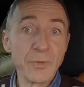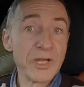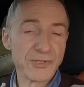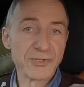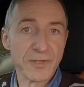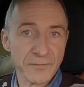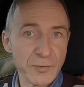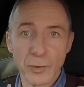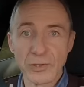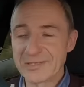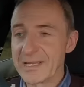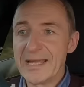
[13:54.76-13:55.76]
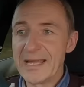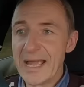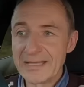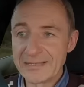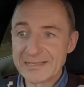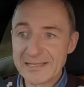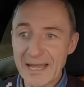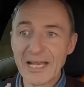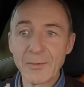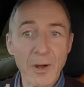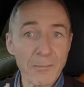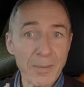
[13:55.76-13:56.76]
which, of course, is
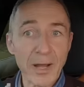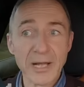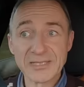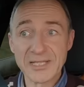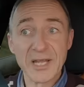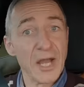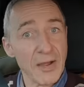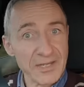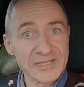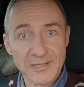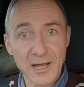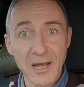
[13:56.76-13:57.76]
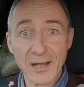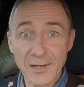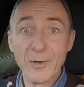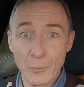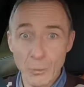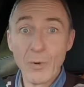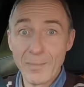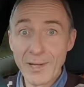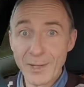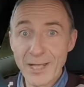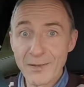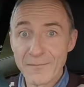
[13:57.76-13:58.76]
exactly what buyers of this car will be looking